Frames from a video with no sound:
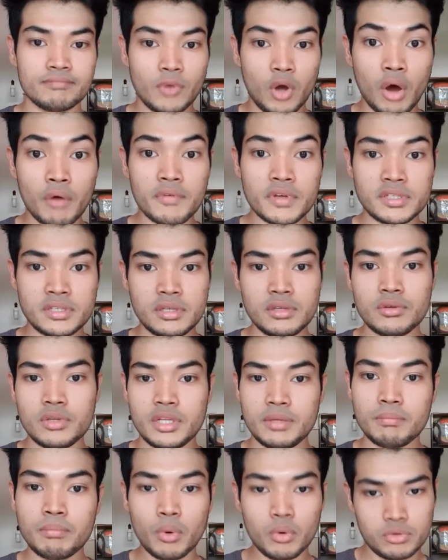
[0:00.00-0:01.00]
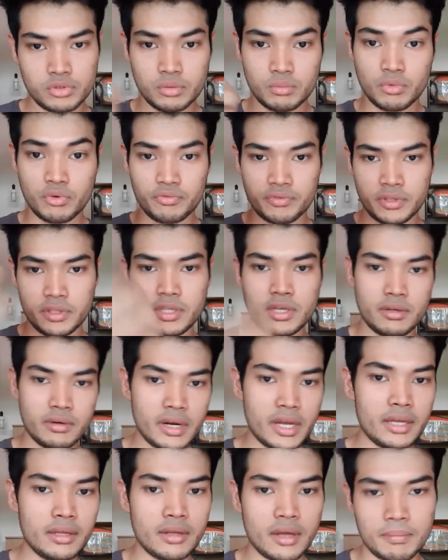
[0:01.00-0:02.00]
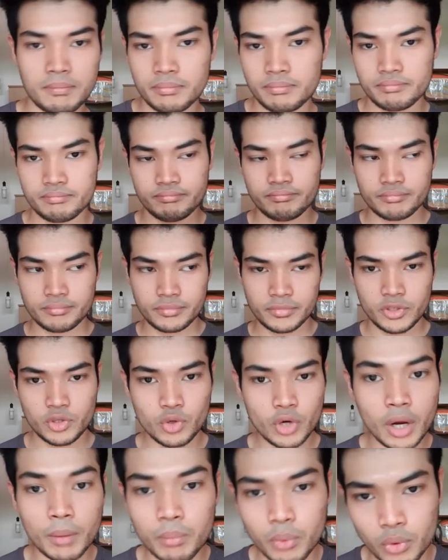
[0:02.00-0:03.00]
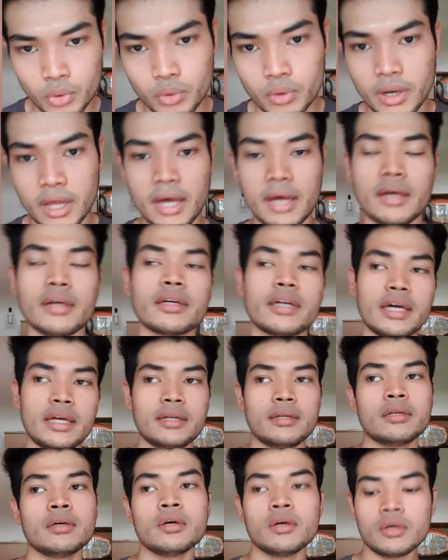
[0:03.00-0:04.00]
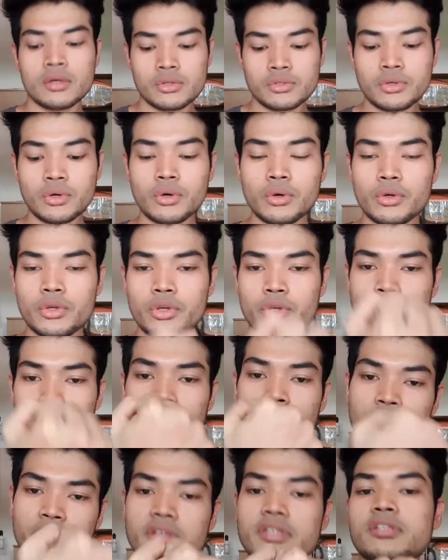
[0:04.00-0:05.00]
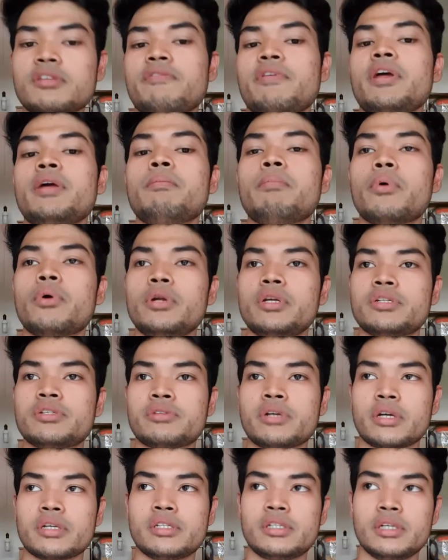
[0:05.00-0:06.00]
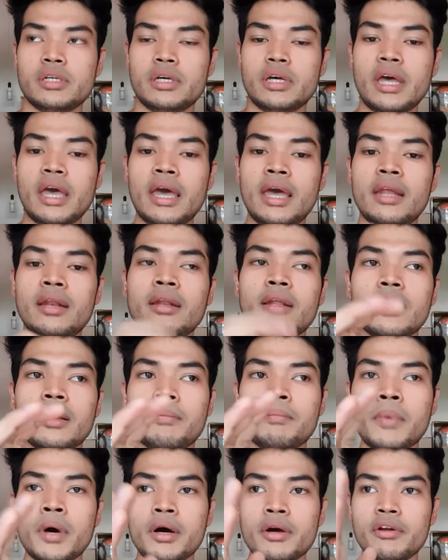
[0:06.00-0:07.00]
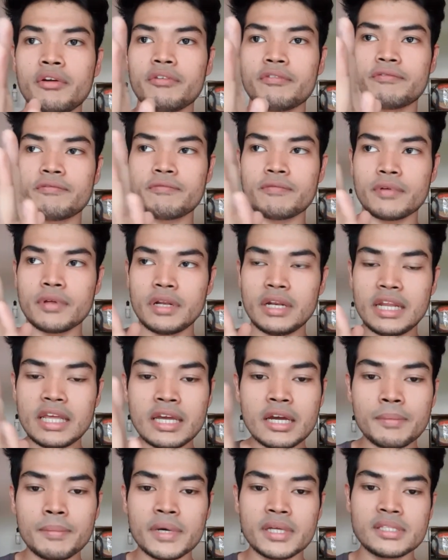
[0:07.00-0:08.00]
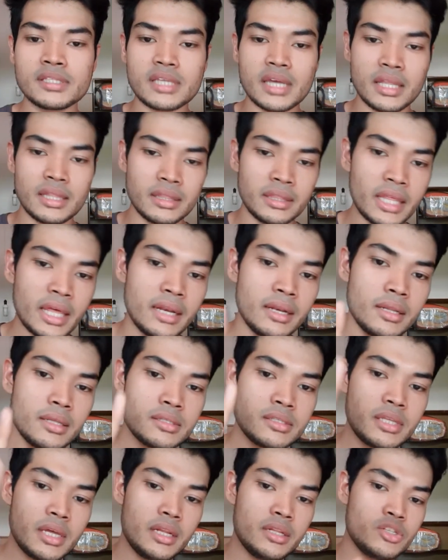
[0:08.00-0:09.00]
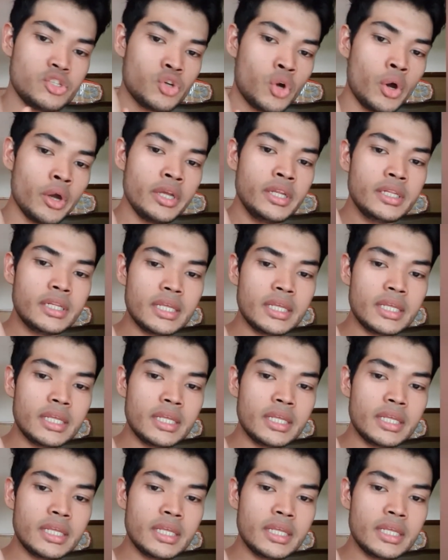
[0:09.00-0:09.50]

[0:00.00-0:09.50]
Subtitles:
Obviously, you need bones to move the thing, right? You're not bodoh lah, kan? So your wrist is a very bony structure, and the amount of ligaments and tendons that join